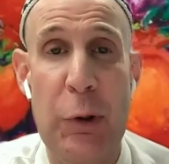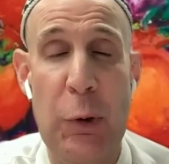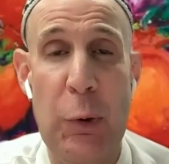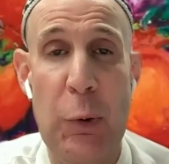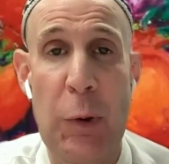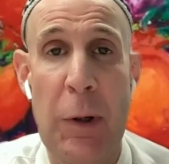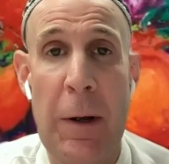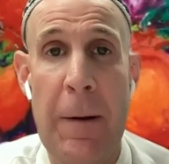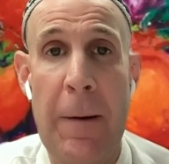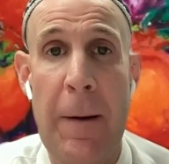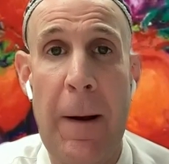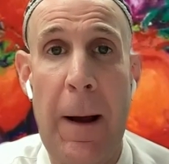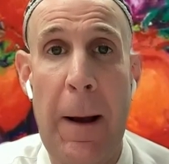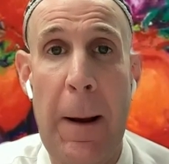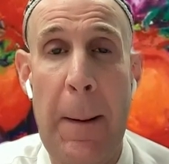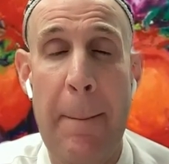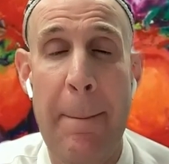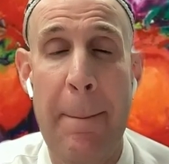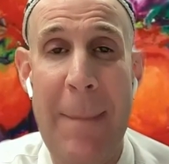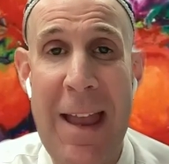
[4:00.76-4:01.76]
to
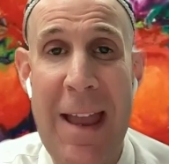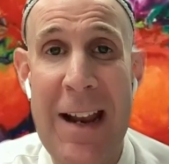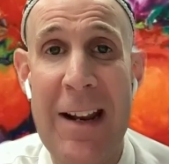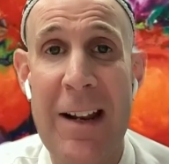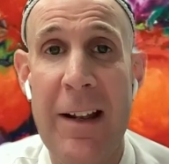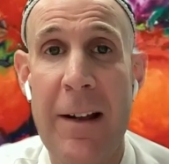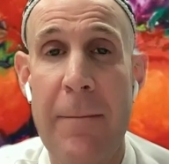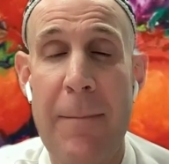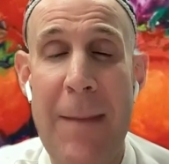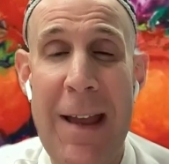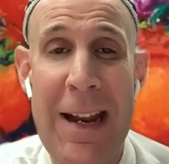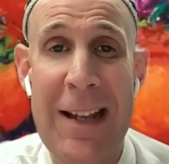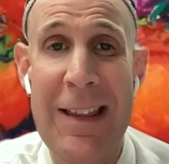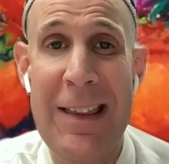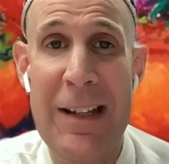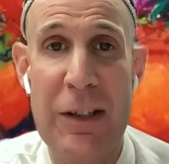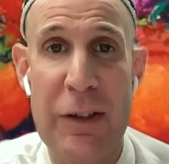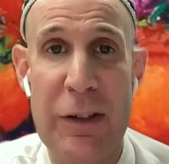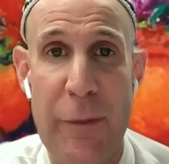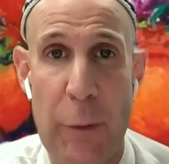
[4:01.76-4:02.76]
make
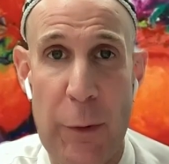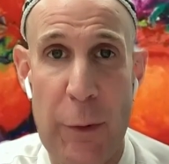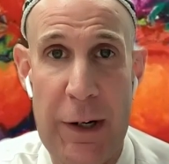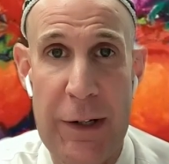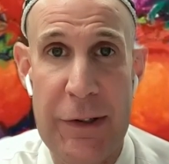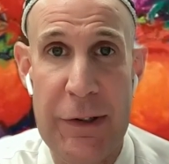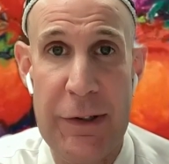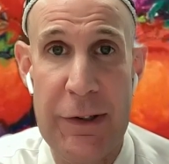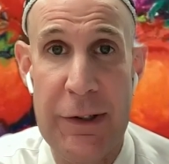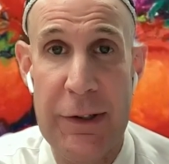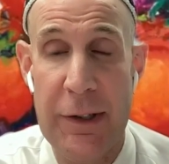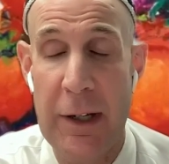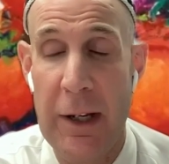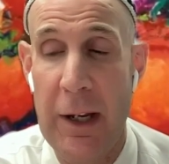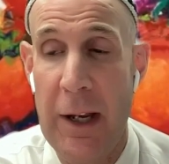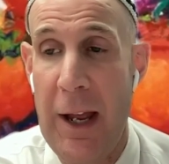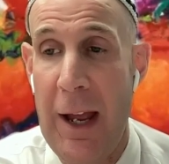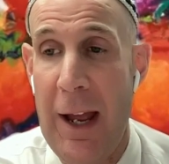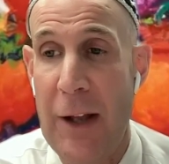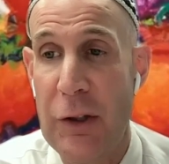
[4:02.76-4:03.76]
these forests.
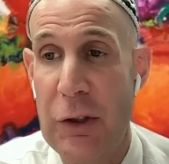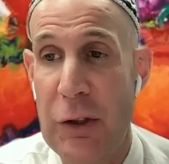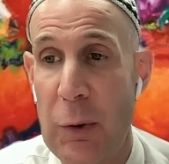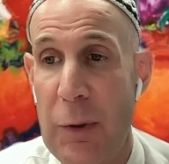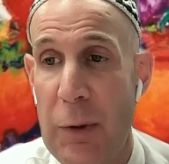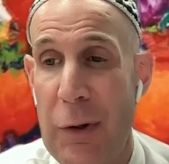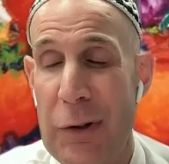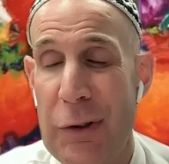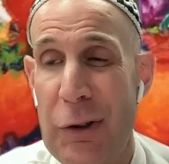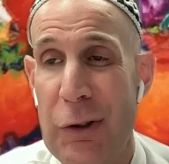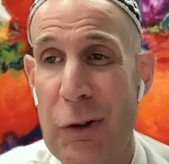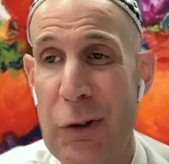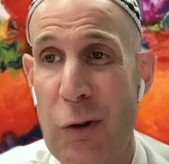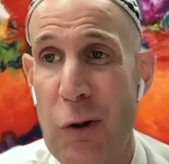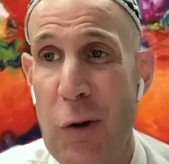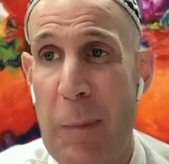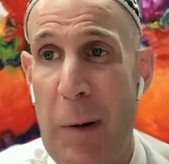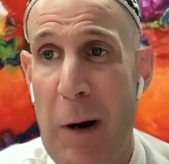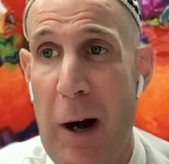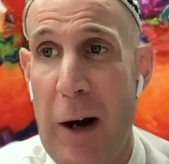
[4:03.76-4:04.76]
And so there's a
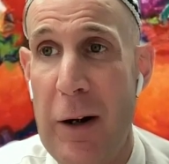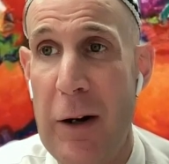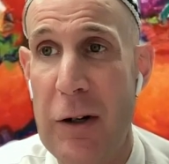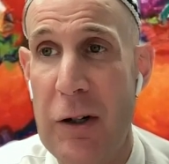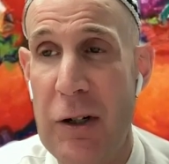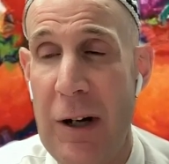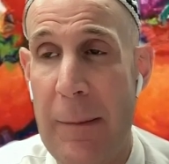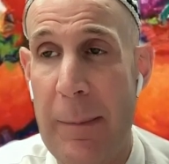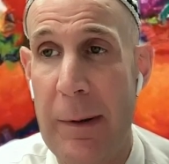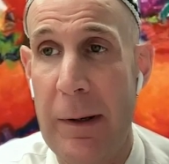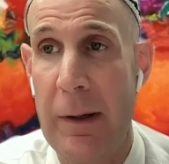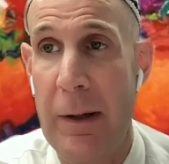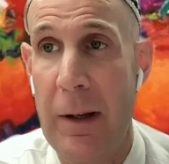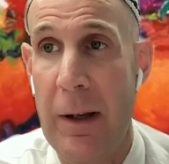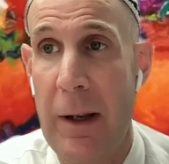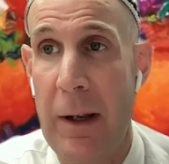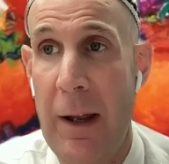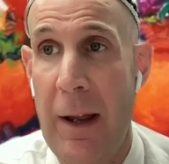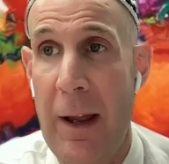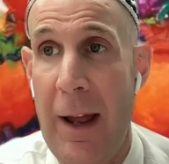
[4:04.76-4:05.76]
true partnership.
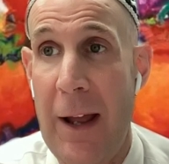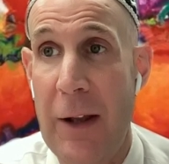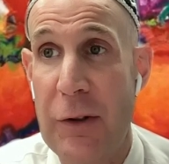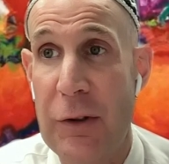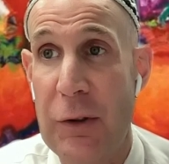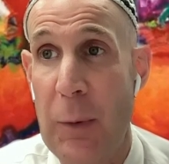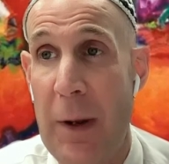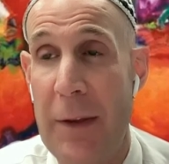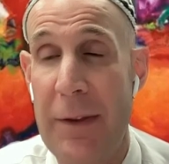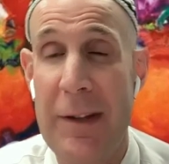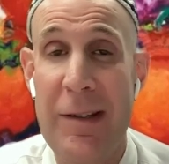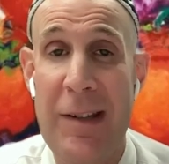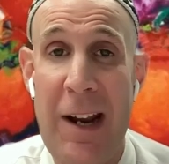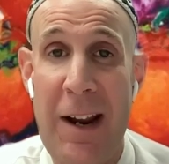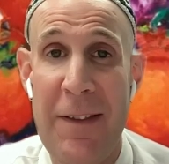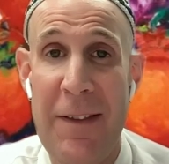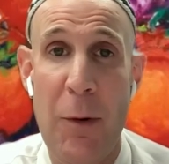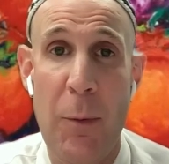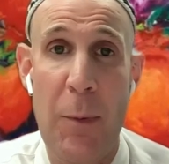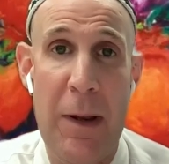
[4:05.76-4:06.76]
And so on the
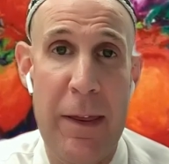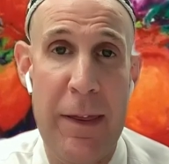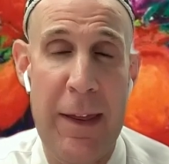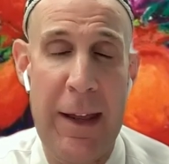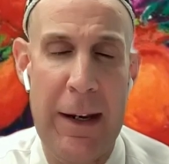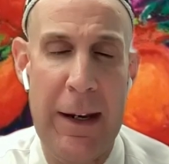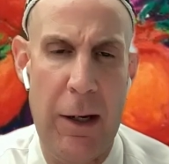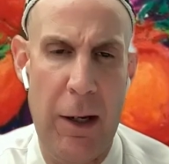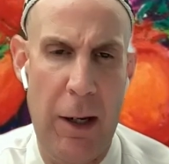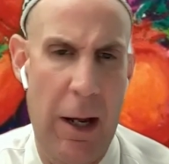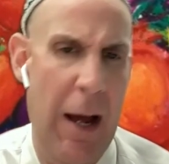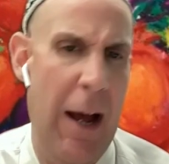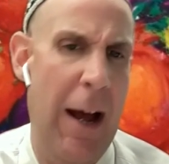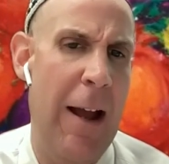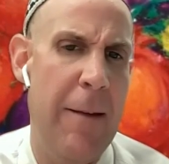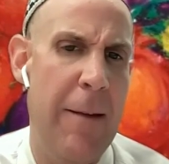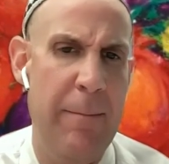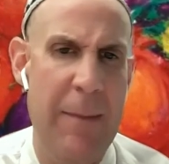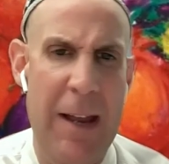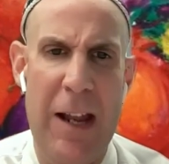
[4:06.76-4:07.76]
day that we think,
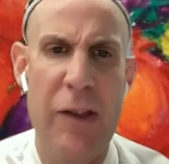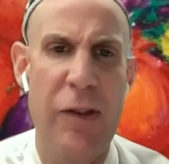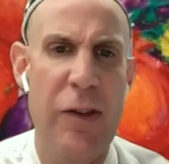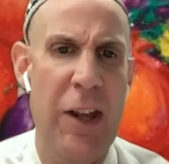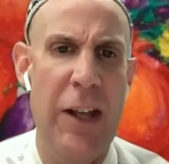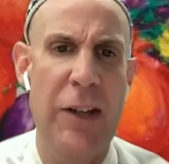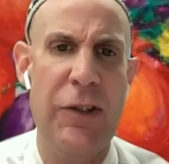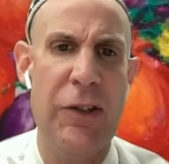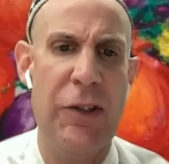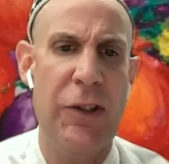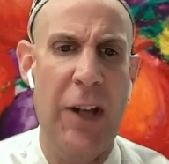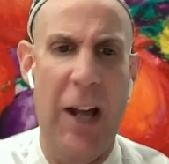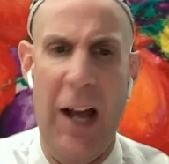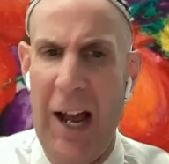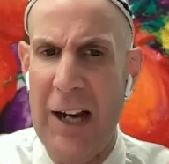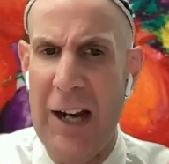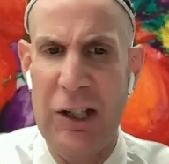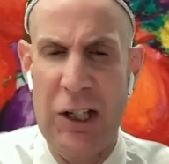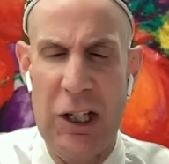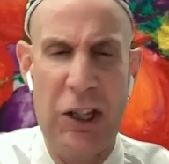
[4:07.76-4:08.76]
I made this,
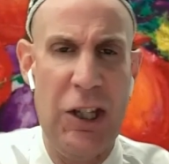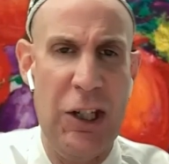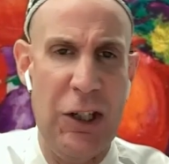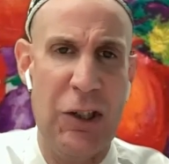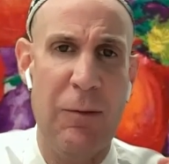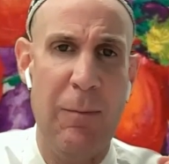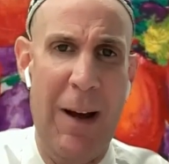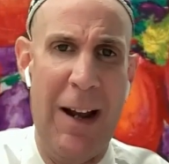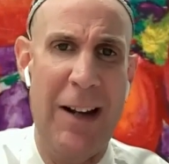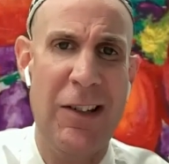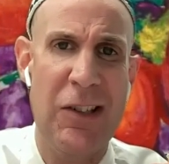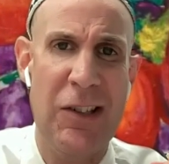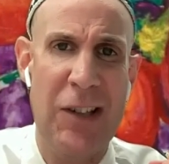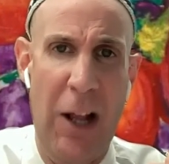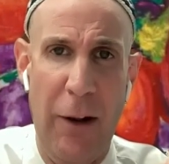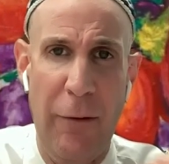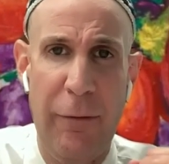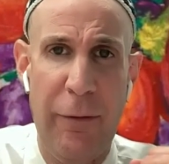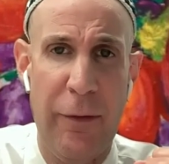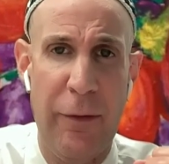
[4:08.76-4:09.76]
I did this
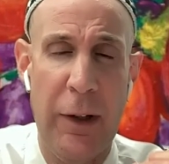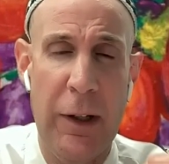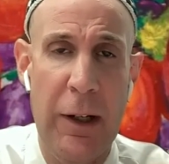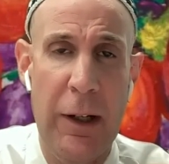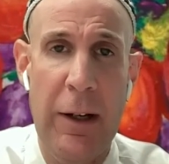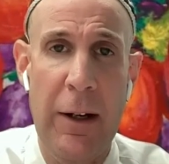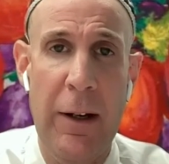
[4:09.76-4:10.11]
myself,